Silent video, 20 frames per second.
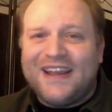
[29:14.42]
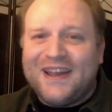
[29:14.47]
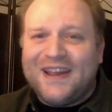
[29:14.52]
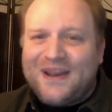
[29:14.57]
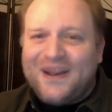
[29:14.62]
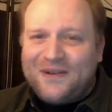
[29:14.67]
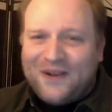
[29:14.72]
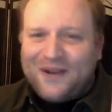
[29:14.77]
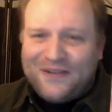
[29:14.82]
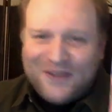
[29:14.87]

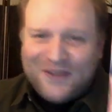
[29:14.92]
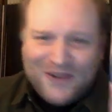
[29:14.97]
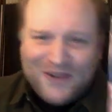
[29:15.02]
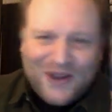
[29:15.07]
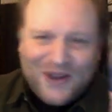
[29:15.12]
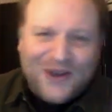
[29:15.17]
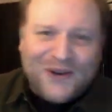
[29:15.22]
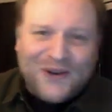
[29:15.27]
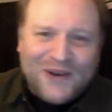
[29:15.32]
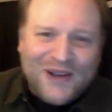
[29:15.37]
where if you
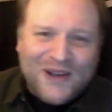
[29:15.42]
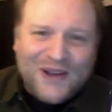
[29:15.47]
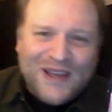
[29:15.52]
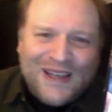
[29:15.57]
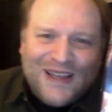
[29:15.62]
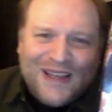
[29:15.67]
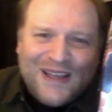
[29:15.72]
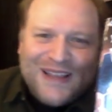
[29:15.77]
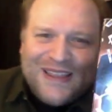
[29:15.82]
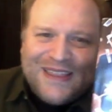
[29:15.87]
know
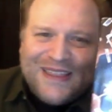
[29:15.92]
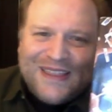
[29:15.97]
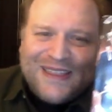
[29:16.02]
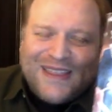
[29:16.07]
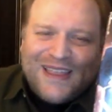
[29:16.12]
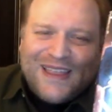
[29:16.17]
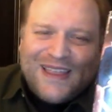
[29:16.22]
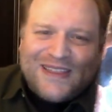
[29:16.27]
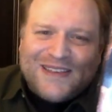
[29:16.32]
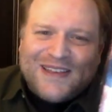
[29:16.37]
that
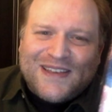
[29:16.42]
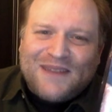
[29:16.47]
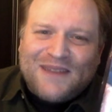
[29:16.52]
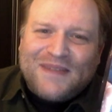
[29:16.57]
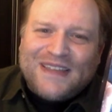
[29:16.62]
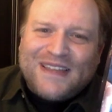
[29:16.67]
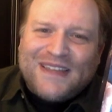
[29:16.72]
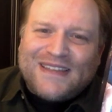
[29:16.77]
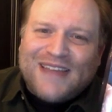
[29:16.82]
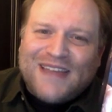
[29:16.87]
there's going to
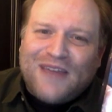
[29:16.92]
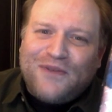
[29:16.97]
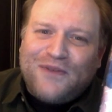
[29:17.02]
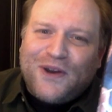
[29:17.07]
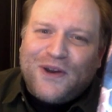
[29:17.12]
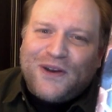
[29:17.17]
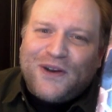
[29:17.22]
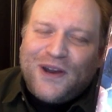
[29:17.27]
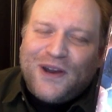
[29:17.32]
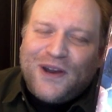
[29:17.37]
be this
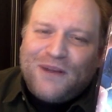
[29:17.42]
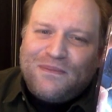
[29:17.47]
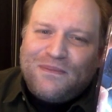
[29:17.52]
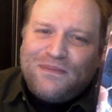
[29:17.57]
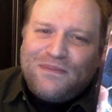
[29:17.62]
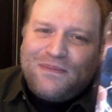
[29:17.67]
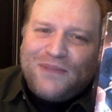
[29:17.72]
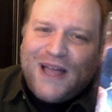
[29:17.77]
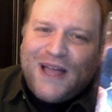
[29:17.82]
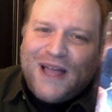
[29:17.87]
Typhoid Croyd
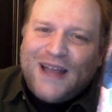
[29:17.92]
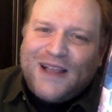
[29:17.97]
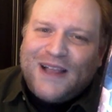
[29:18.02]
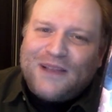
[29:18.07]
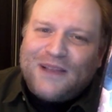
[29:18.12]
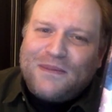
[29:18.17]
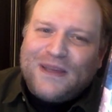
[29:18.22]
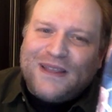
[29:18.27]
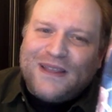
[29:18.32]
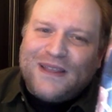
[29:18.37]
plot
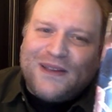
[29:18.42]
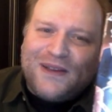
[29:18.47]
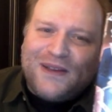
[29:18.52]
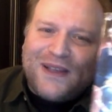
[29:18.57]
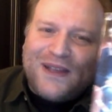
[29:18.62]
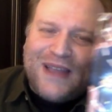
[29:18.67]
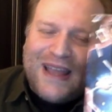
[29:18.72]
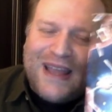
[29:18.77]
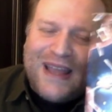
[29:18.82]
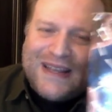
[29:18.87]
element, you
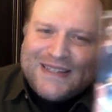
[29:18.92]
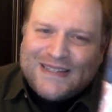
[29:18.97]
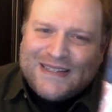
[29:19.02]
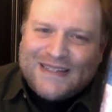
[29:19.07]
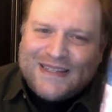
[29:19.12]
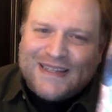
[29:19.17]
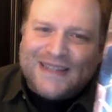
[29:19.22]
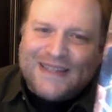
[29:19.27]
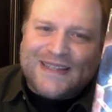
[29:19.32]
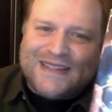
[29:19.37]
can kind of
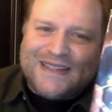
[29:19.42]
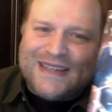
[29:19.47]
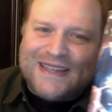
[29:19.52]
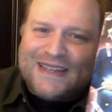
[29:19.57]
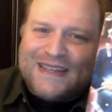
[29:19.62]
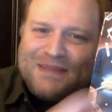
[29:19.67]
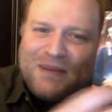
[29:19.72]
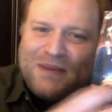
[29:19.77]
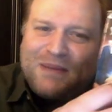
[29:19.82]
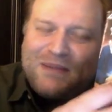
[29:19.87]
see the
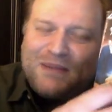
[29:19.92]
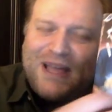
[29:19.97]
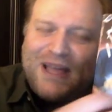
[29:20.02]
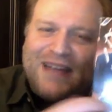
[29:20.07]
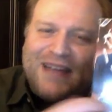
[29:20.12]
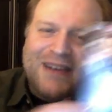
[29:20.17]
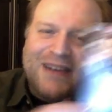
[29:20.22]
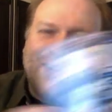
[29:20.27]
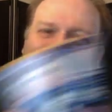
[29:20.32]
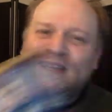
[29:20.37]
seeds being
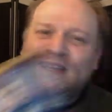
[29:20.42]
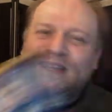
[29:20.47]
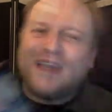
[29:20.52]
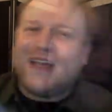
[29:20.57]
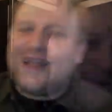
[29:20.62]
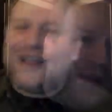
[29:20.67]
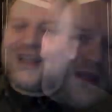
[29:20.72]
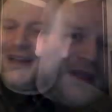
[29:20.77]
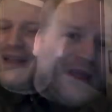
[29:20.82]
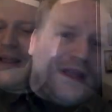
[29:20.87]
planted early
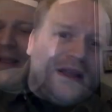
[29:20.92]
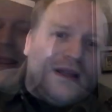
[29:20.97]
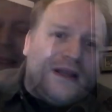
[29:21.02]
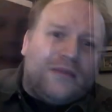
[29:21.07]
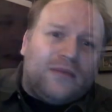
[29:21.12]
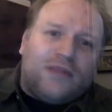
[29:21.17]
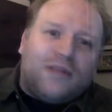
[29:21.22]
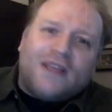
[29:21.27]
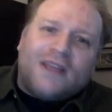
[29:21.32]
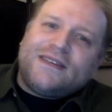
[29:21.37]
on.
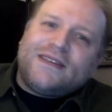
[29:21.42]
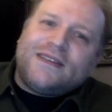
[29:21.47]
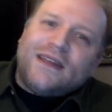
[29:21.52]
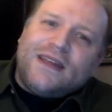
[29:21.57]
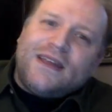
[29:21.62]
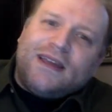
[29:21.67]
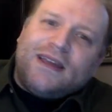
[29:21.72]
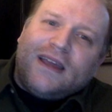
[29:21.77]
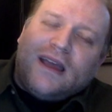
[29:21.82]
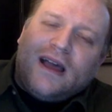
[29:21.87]
Plus,
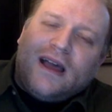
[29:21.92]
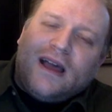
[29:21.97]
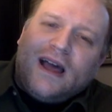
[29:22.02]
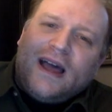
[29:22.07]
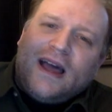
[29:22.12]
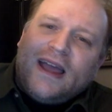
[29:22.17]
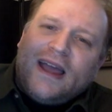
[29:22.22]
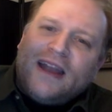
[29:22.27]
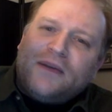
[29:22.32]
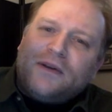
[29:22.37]

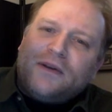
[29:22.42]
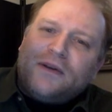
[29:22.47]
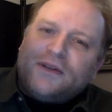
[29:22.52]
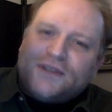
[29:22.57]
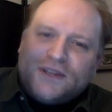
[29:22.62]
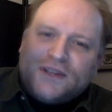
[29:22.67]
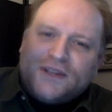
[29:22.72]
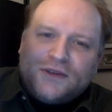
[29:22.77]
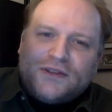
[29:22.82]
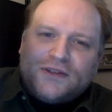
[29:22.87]
anyone who's
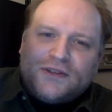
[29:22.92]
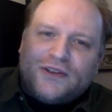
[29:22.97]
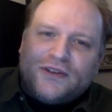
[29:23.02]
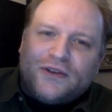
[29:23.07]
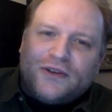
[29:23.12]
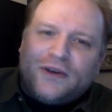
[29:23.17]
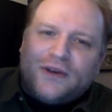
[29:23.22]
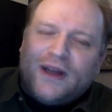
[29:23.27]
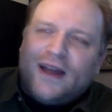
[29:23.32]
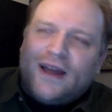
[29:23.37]
used
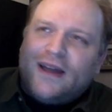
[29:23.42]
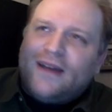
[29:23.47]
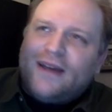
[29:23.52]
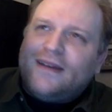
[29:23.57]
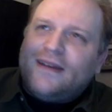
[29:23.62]
to